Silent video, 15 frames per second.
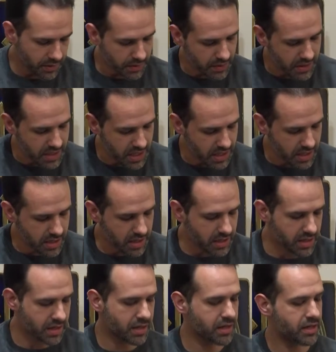
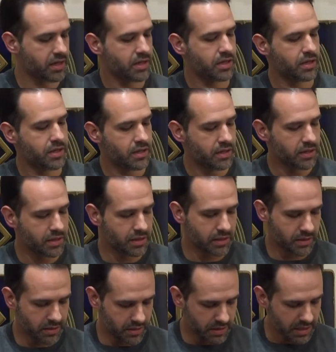The
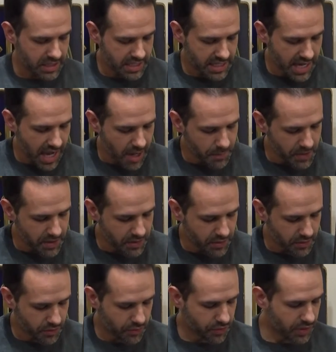gap in
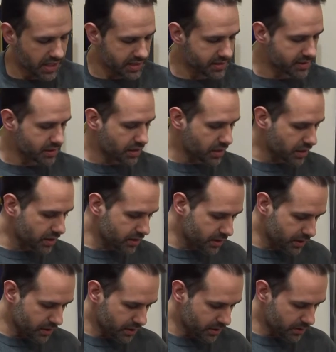the
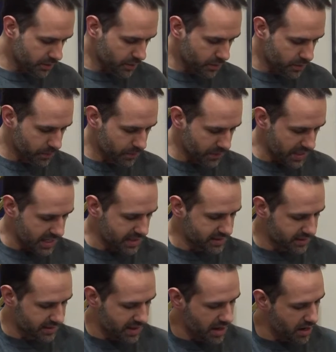crossguard
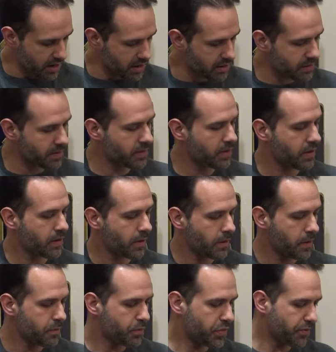is there,
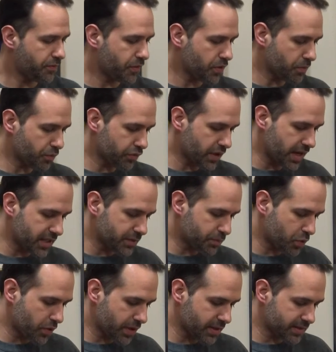but for the price
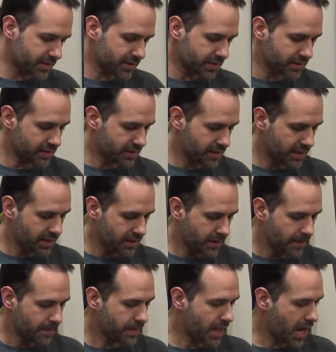points,
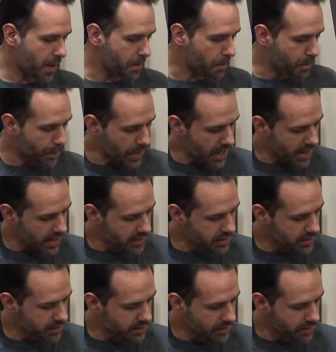not
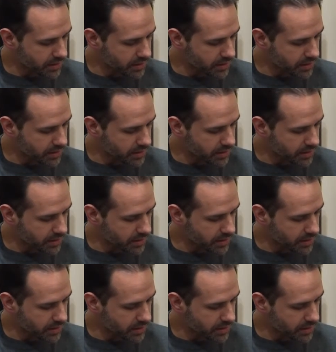bad.